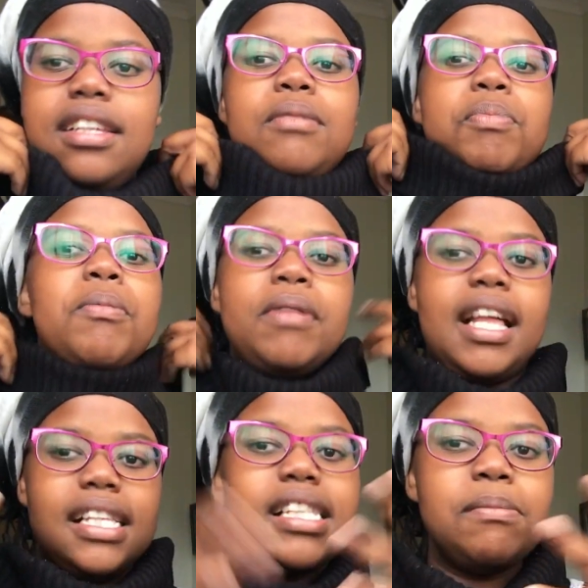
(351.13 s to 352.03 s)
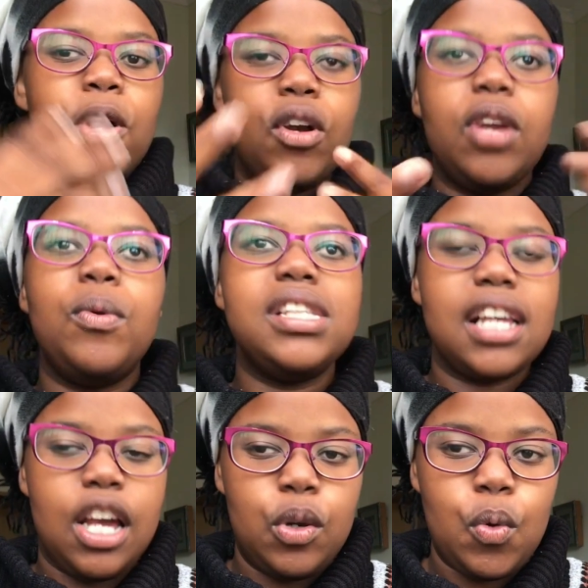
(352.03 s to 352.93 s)
people can see okay,
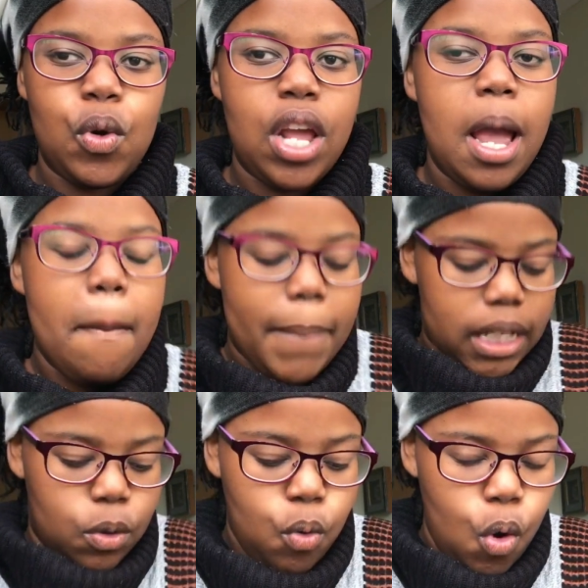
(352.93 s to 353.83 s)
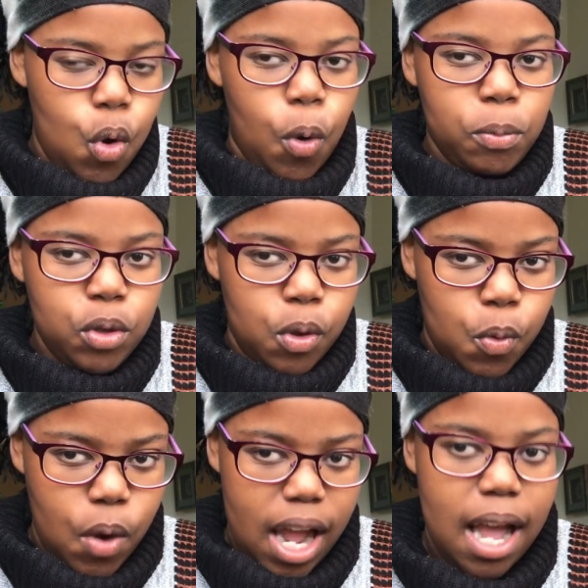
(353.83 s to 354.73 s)
kwenzeka ntoni. But kukho lo mntu ke
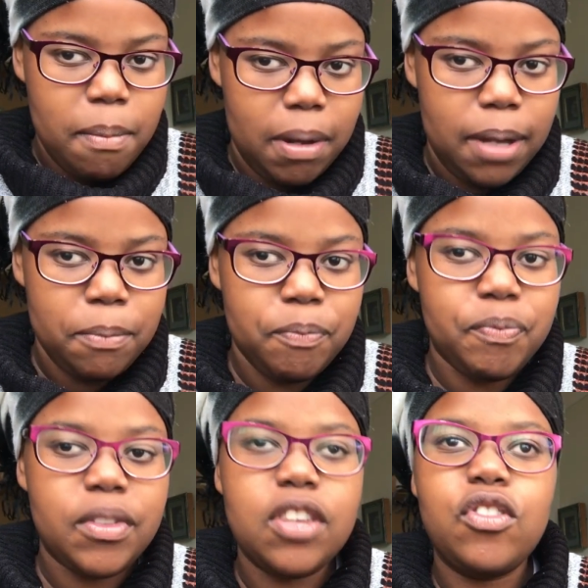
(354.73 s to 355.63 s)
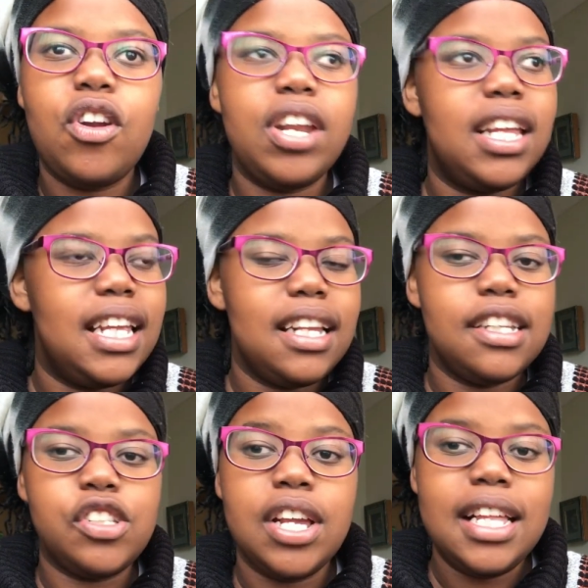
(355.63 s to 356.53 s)
ngoku apha. Sorry,
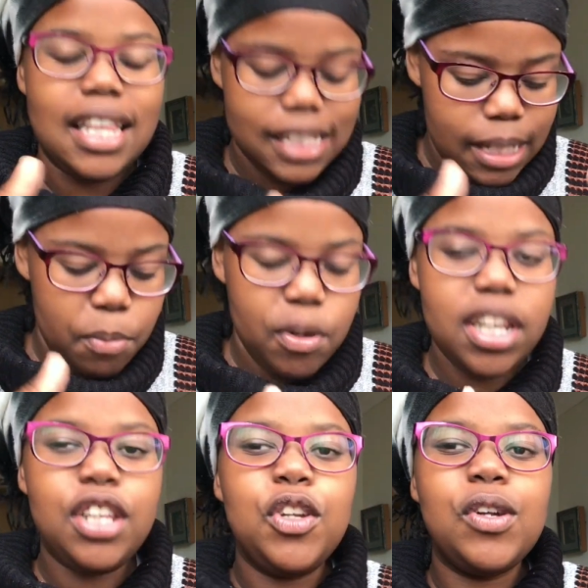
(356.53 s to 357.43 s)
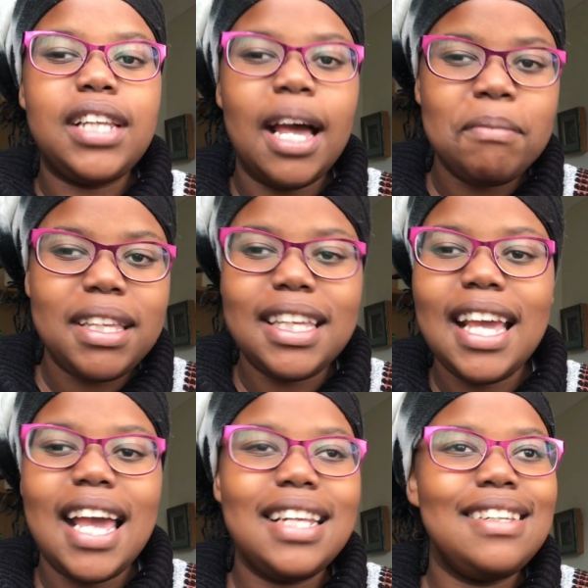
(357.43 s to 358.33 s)
English. There's someone in your tummy
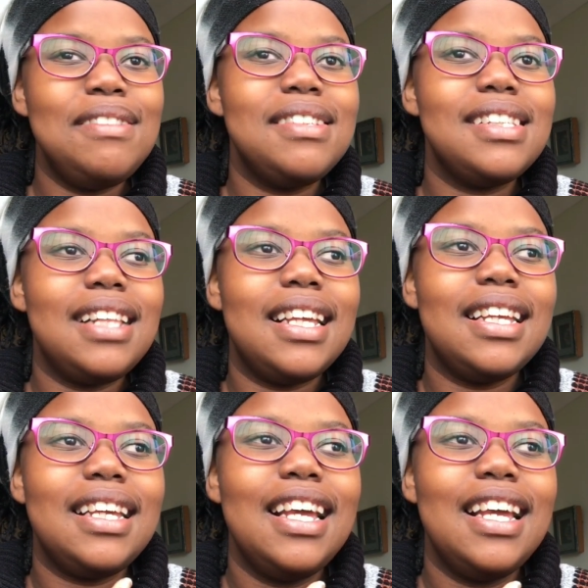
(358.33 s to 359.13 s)
and you just like,